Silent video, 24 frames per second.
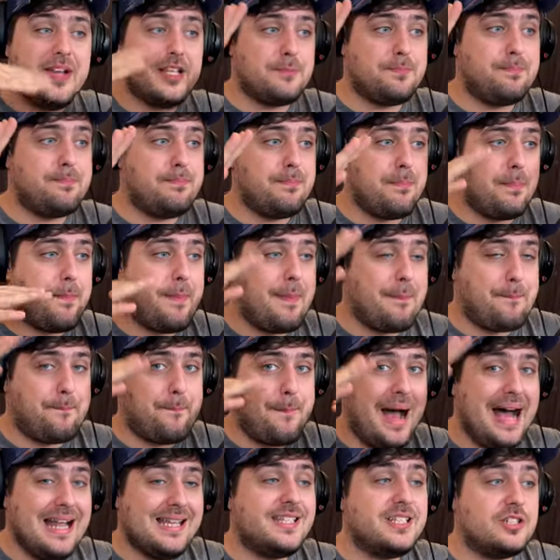its
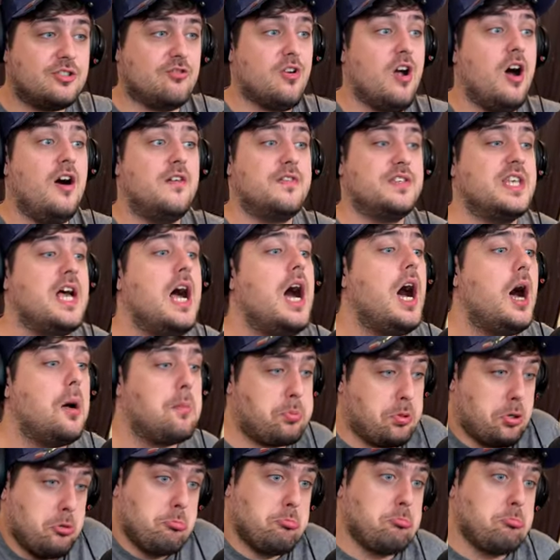pantographs up.